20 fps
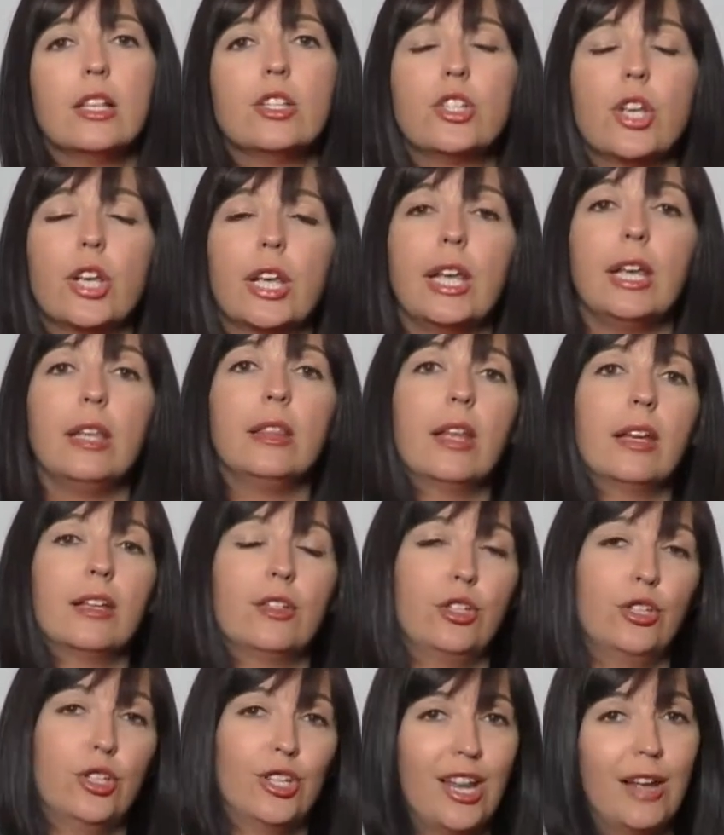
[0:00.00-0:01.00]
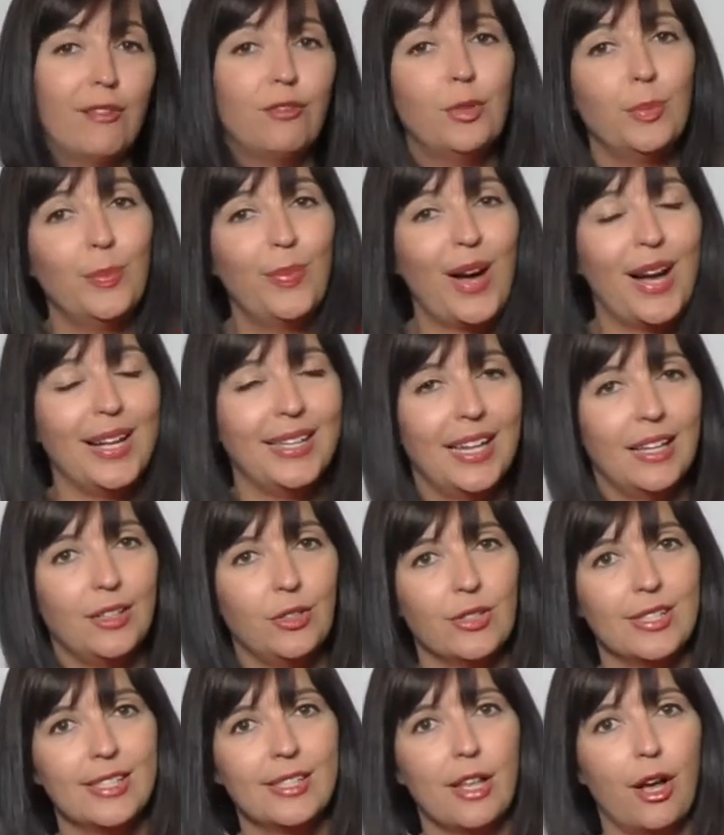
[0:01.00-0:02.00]
So either you don't have to buy that
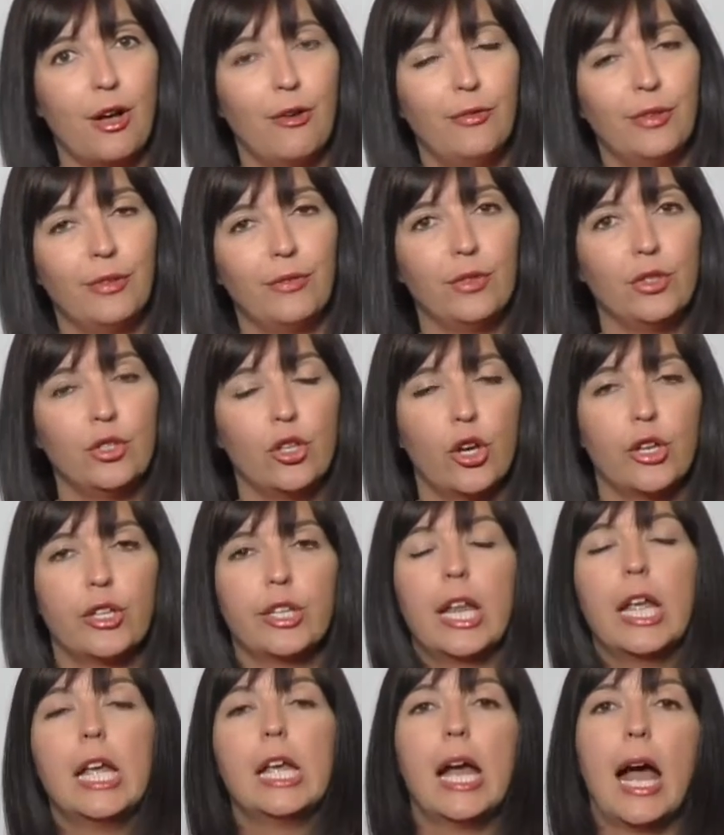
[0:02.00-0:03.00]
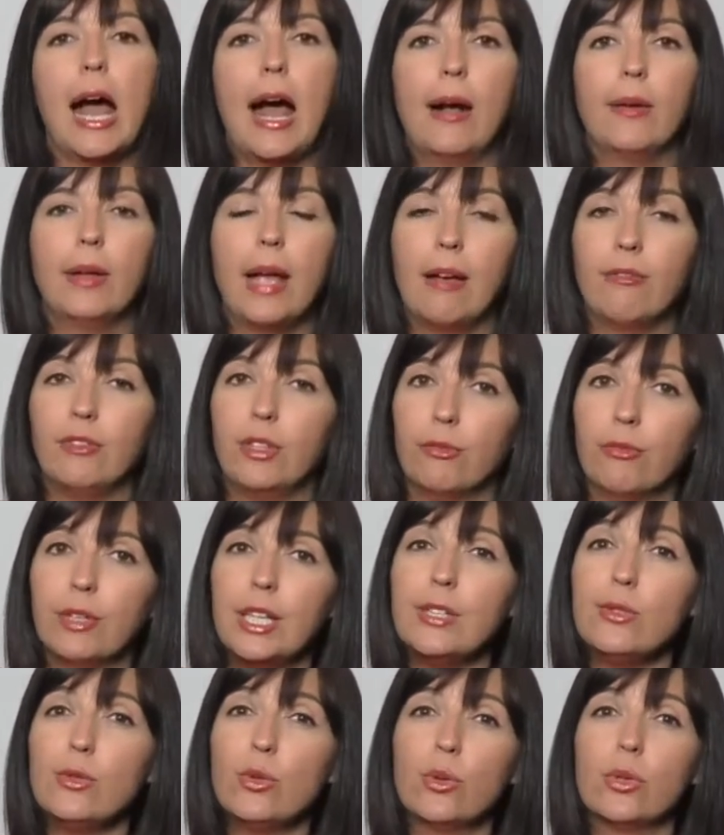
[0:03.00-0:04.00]
yourself if you don't have the
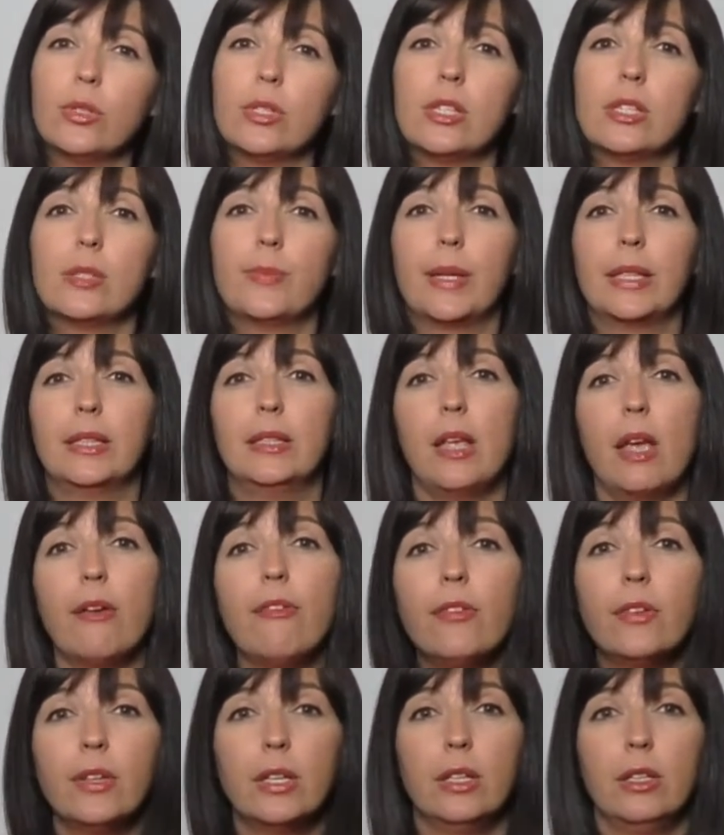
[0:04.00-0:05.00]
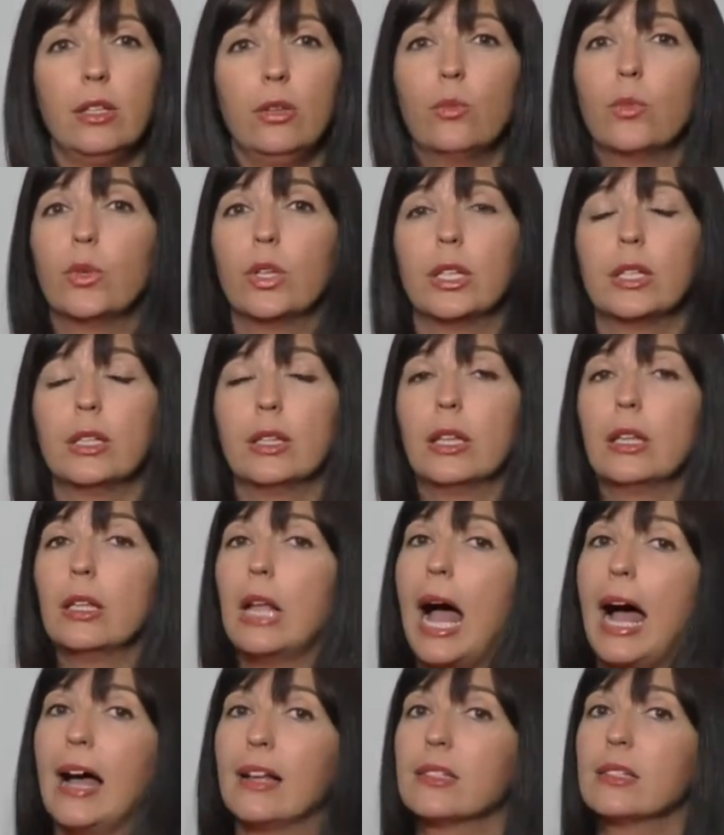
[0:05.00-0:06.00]
resources, but definitely you want to
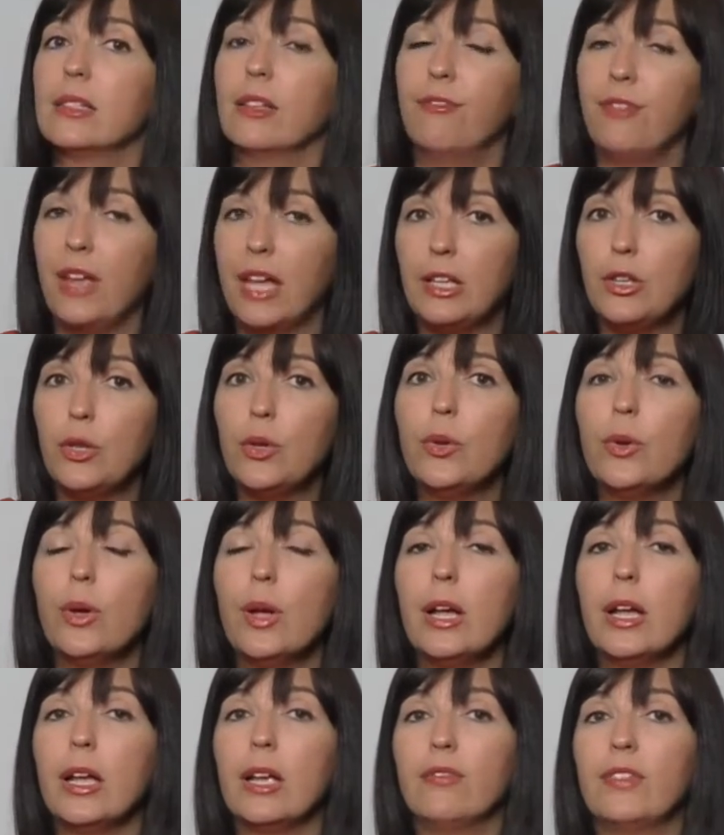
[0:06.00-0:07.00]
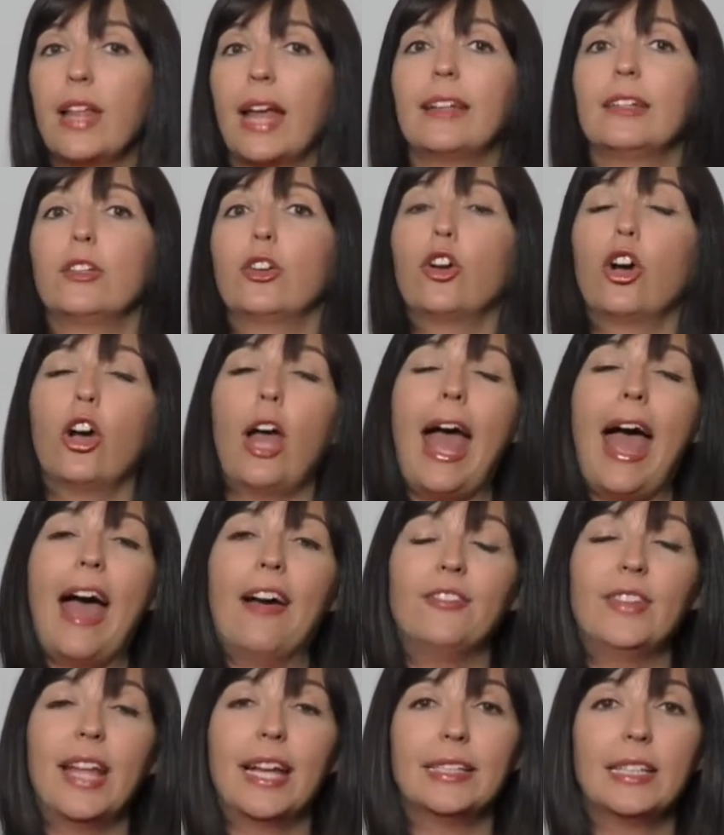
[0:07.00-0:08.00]
ask the venue if they
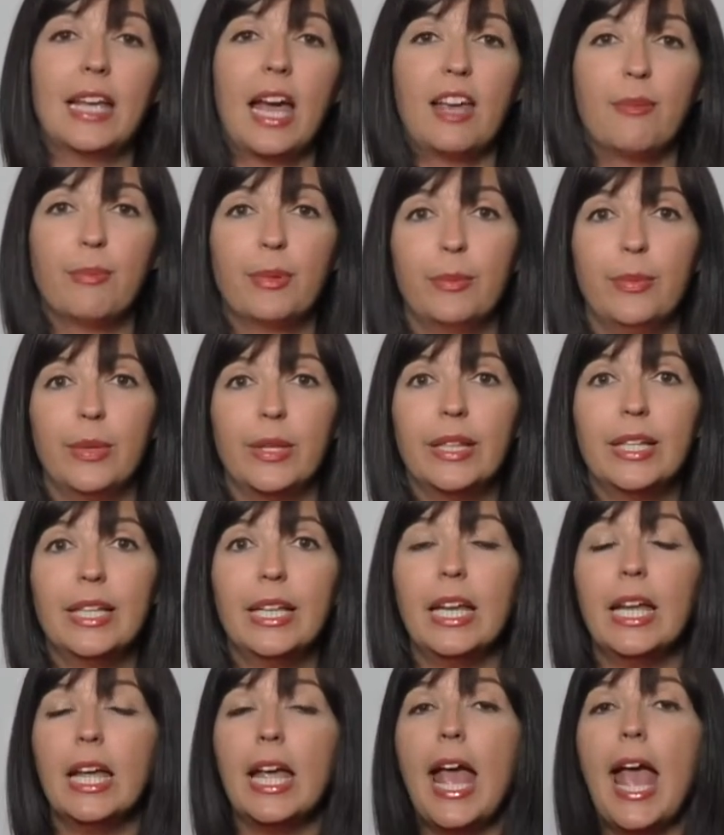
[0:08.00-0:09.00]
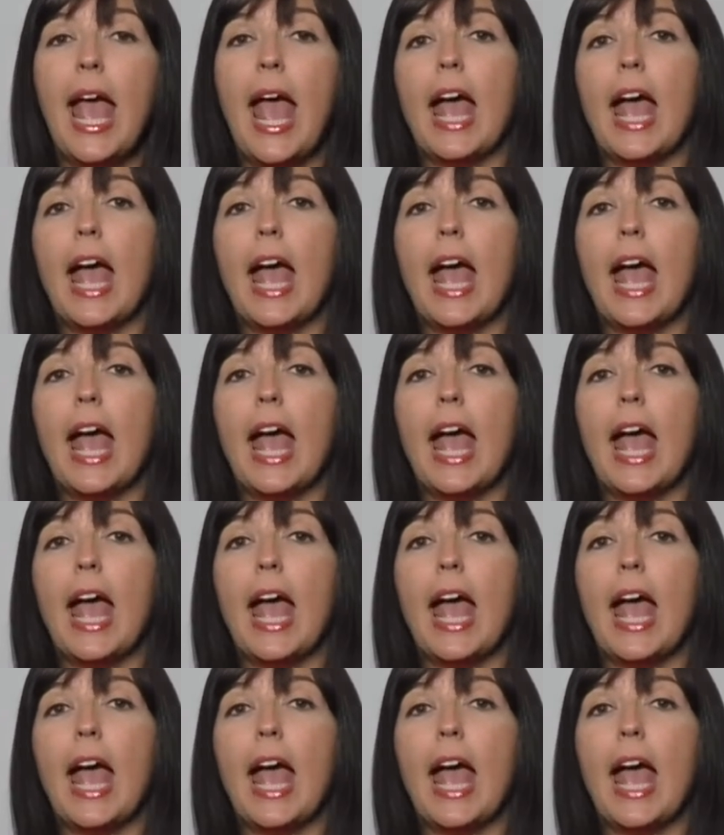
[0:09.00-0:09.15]
have that capability.